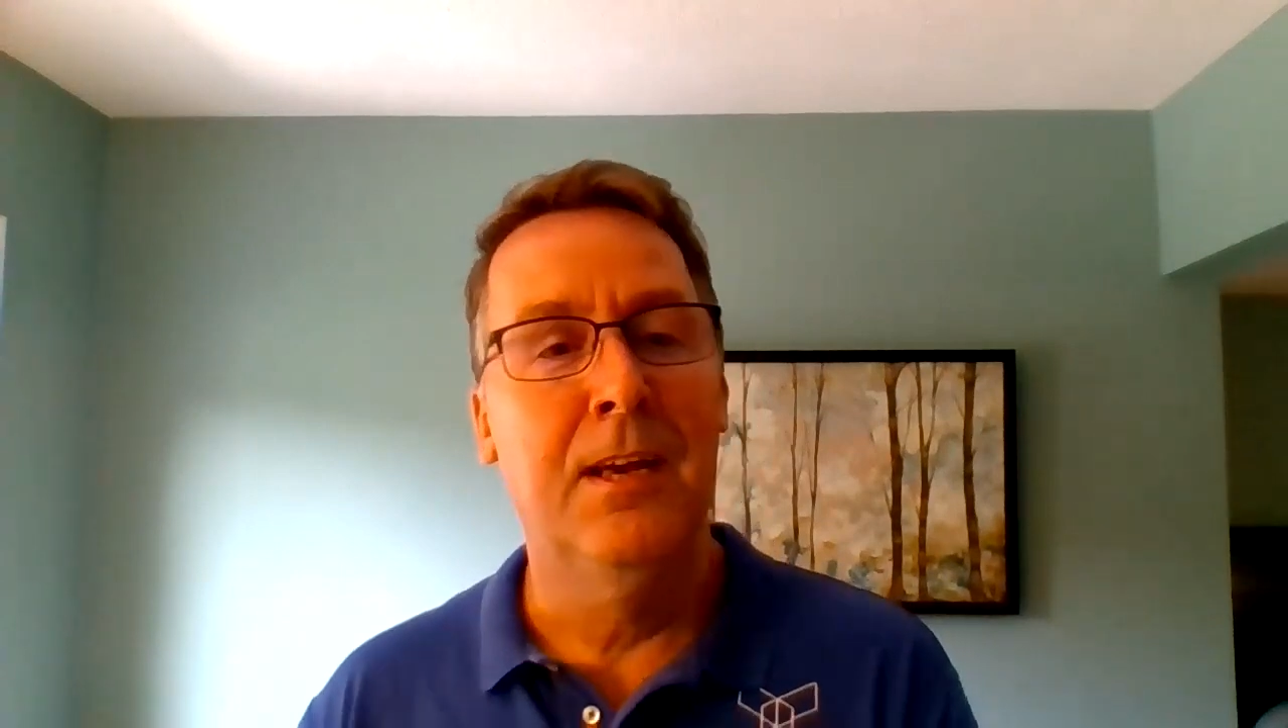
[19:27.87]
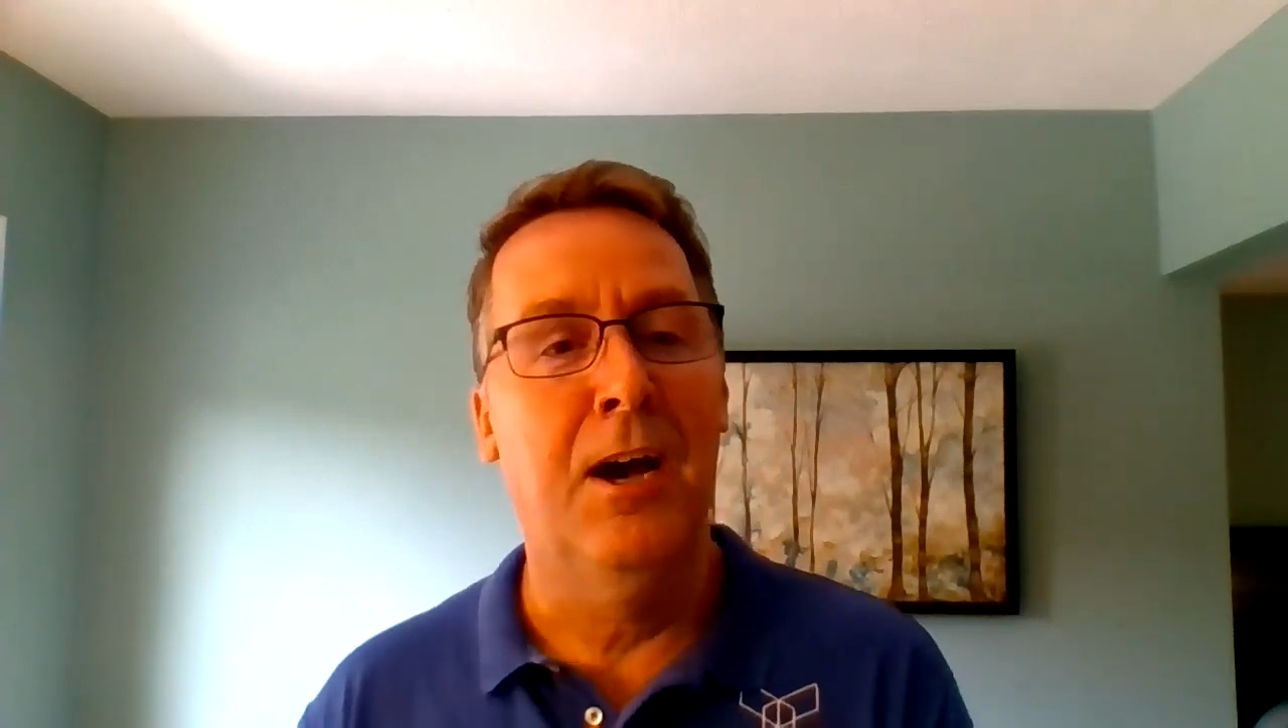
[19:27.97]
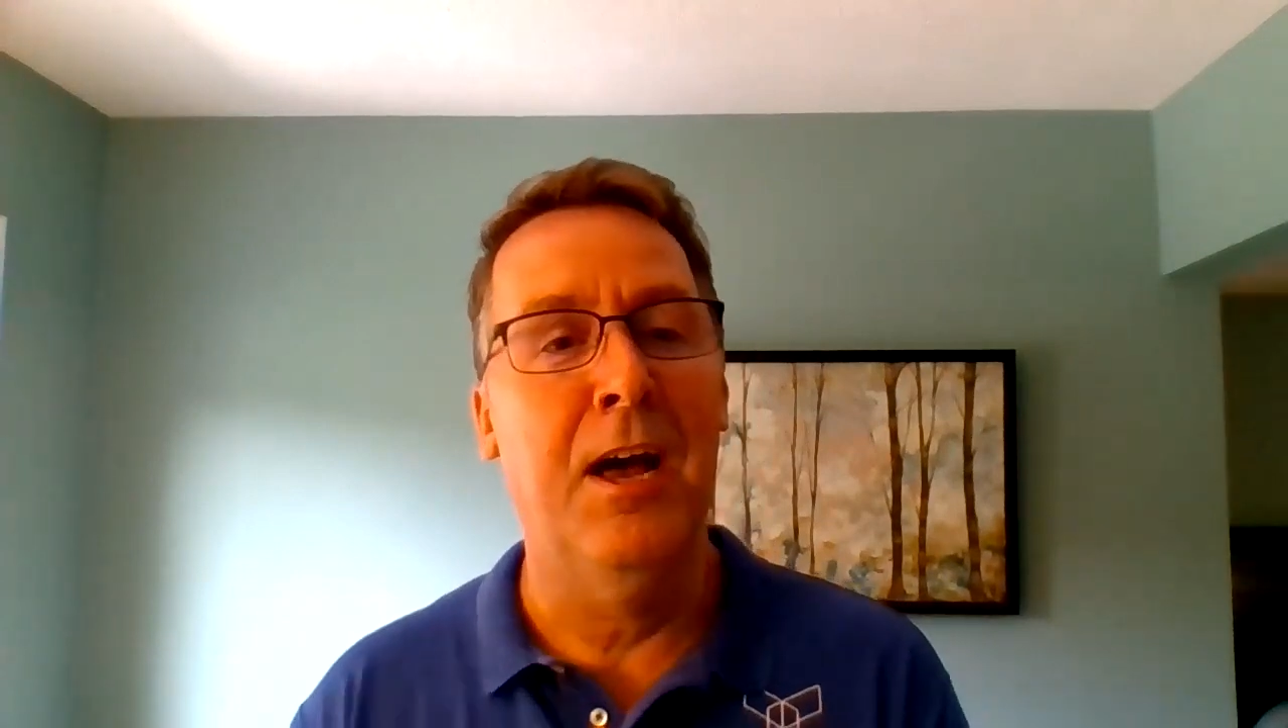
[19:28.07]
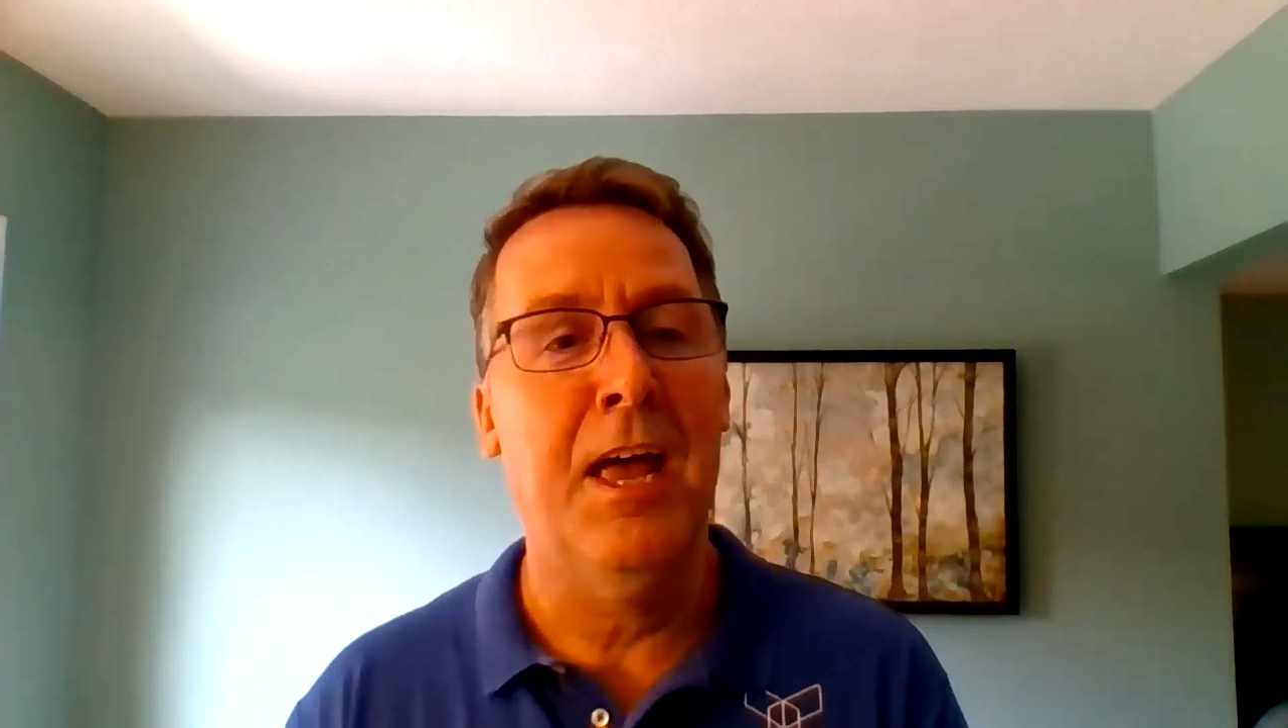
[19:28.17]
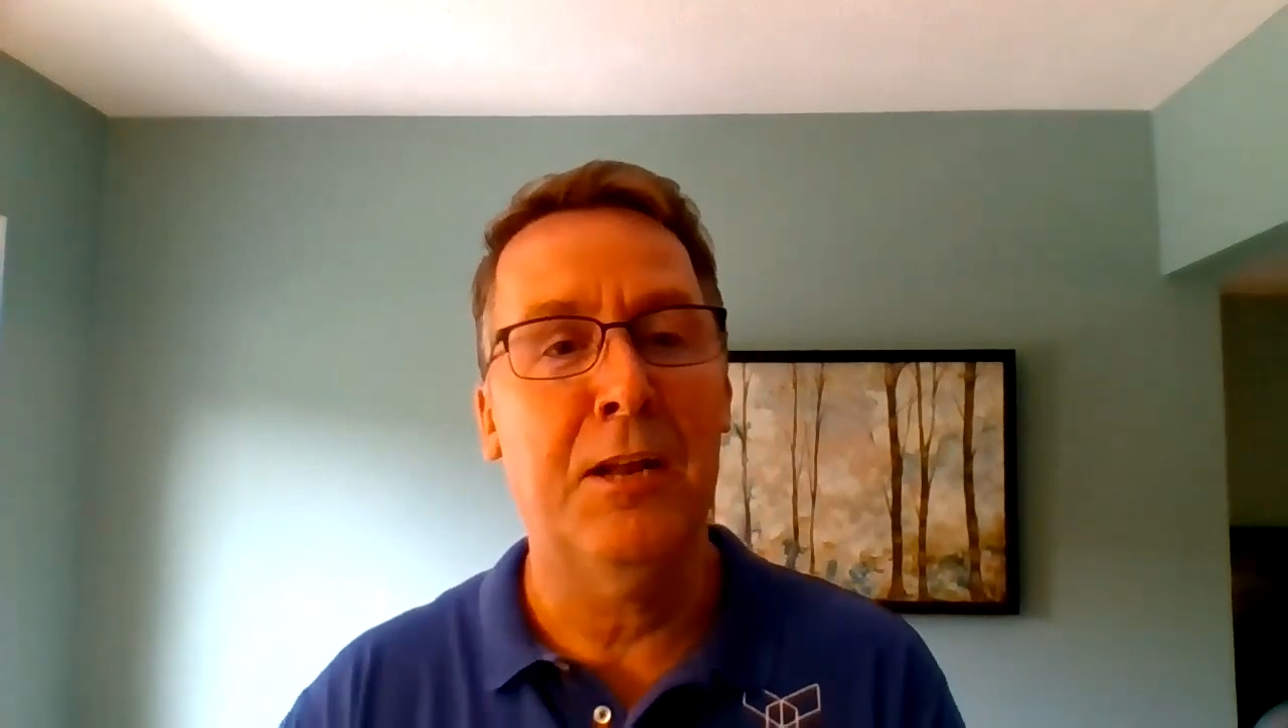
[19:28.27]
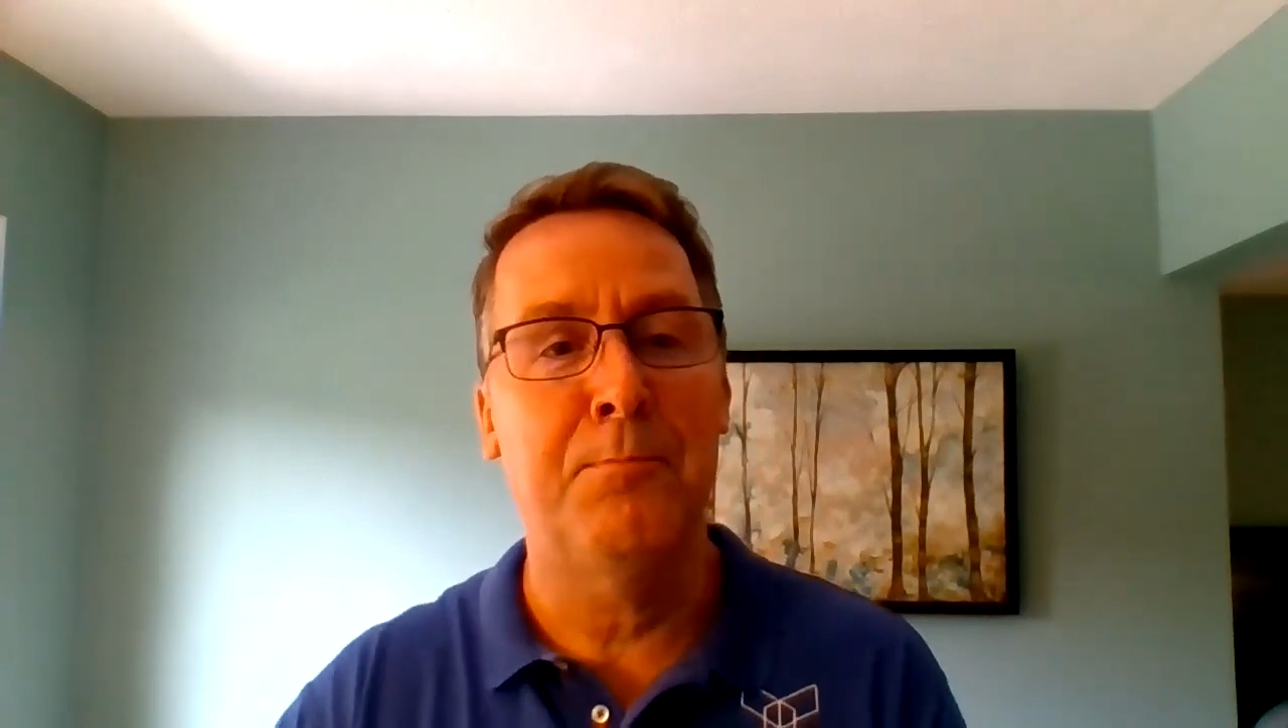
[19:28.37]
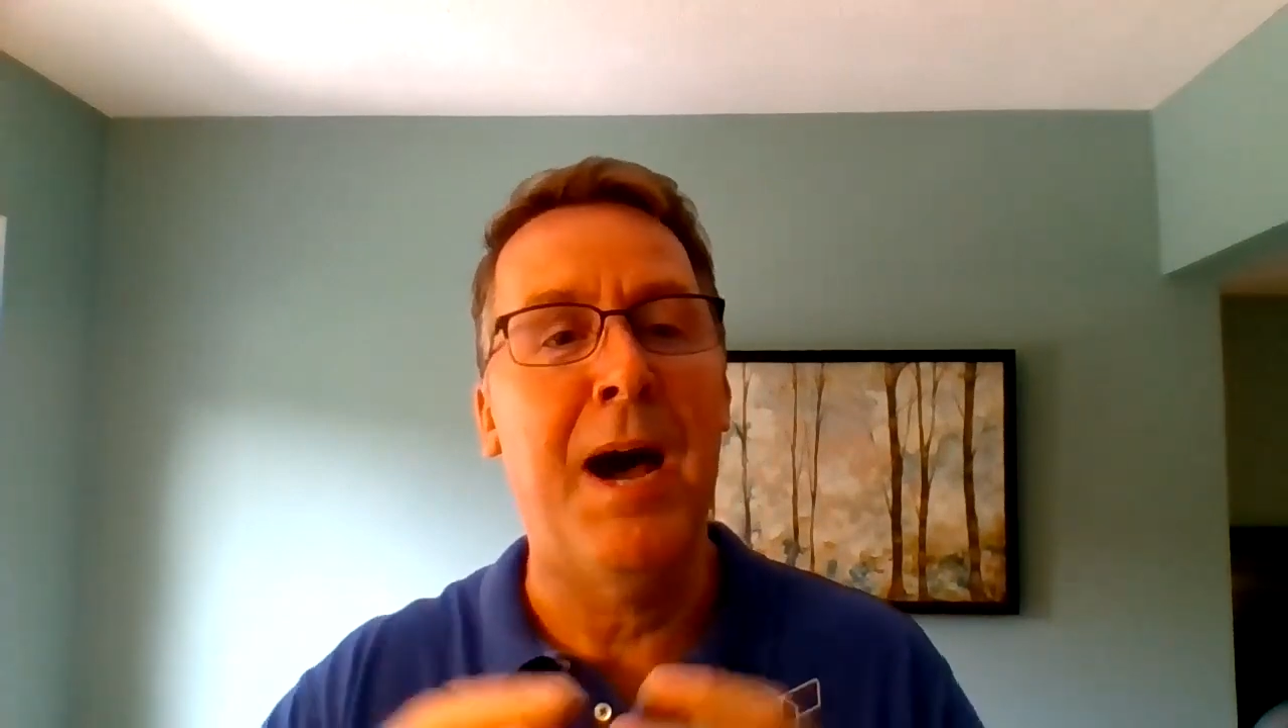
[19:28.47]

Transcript: had a